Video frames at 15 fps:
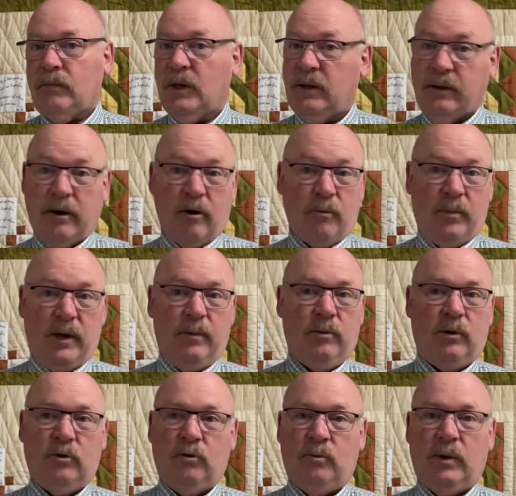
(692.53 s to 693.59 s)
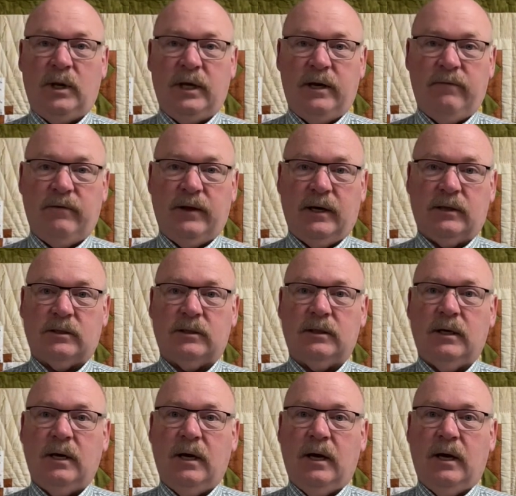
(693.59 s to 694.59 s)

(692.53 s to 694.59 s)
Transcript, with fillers: There are people who believe this,